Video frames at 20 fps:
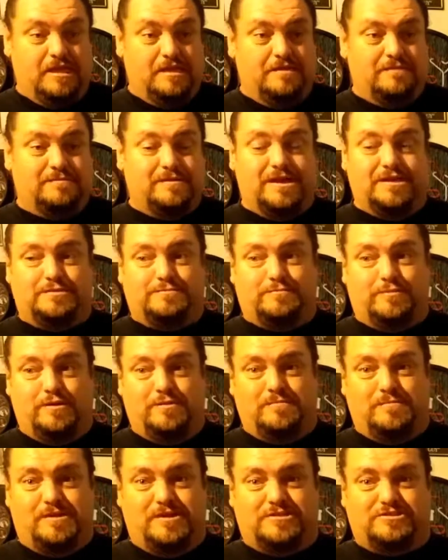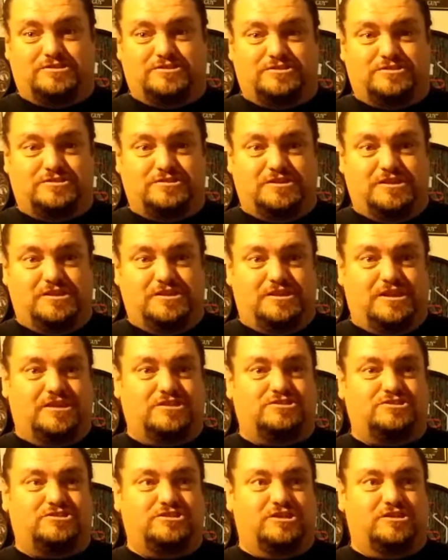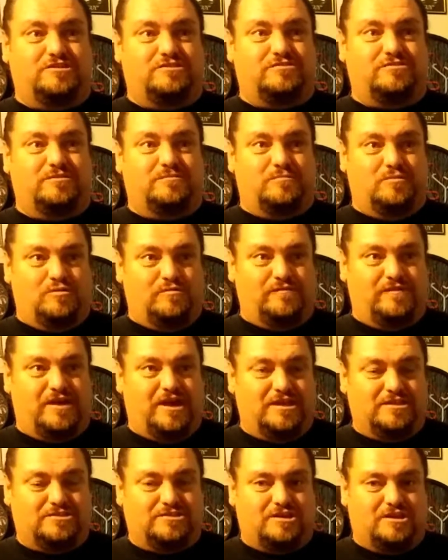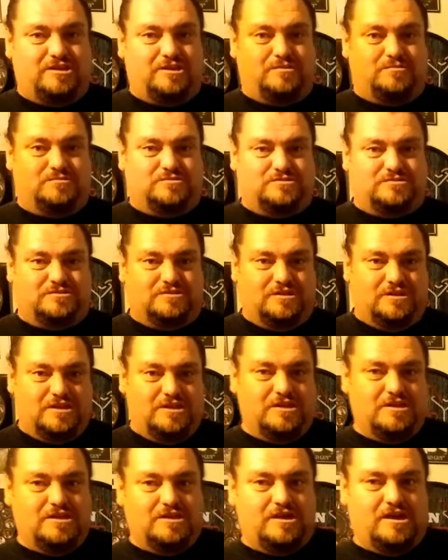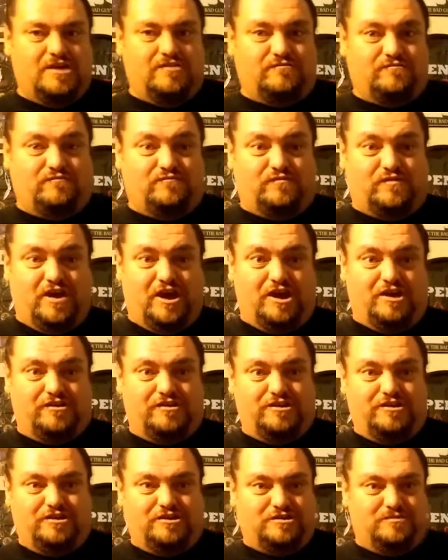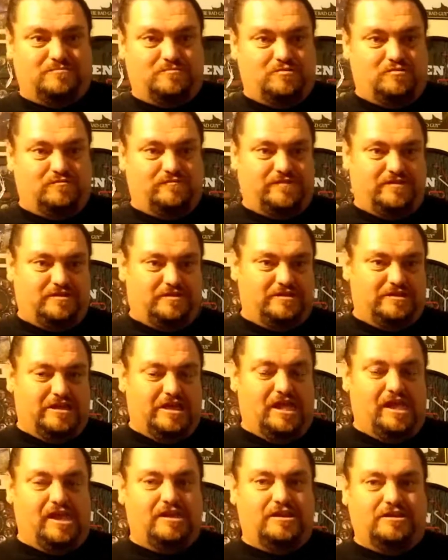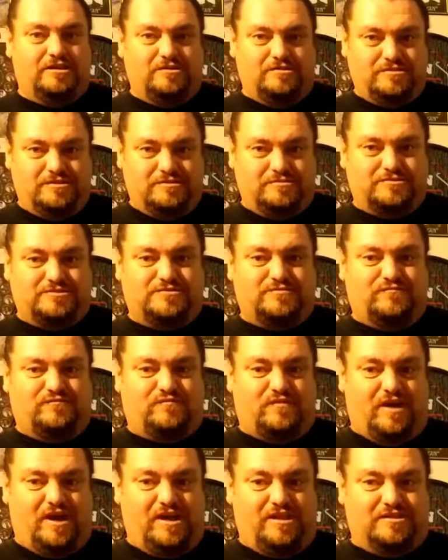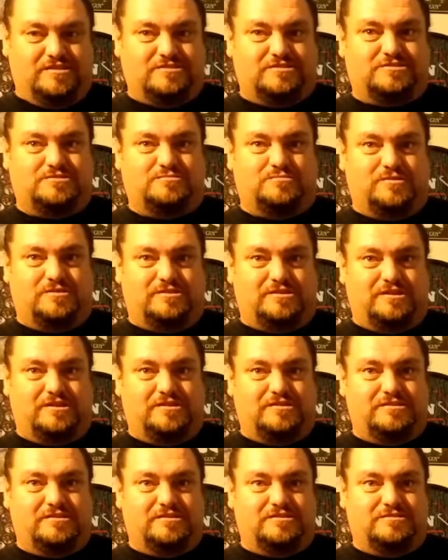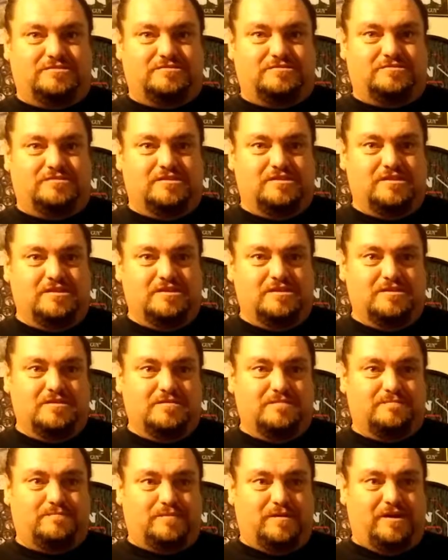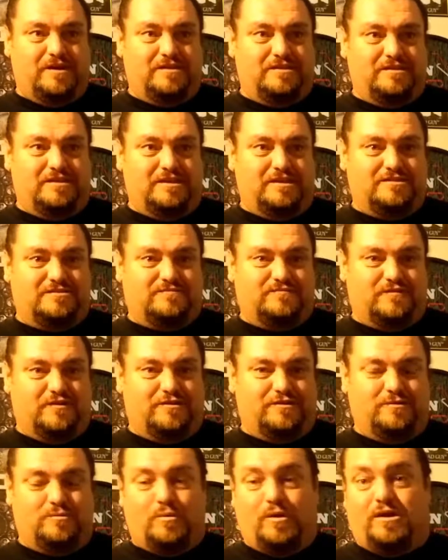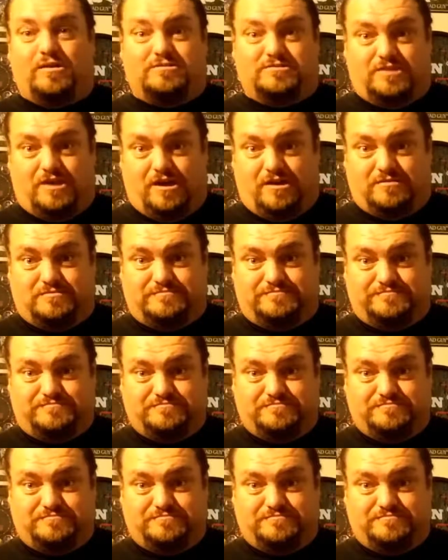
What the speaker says: But that's pretty much, in a nutshell, the movie. I thought it was a very good movie. There's some violence with it, but it's very well done.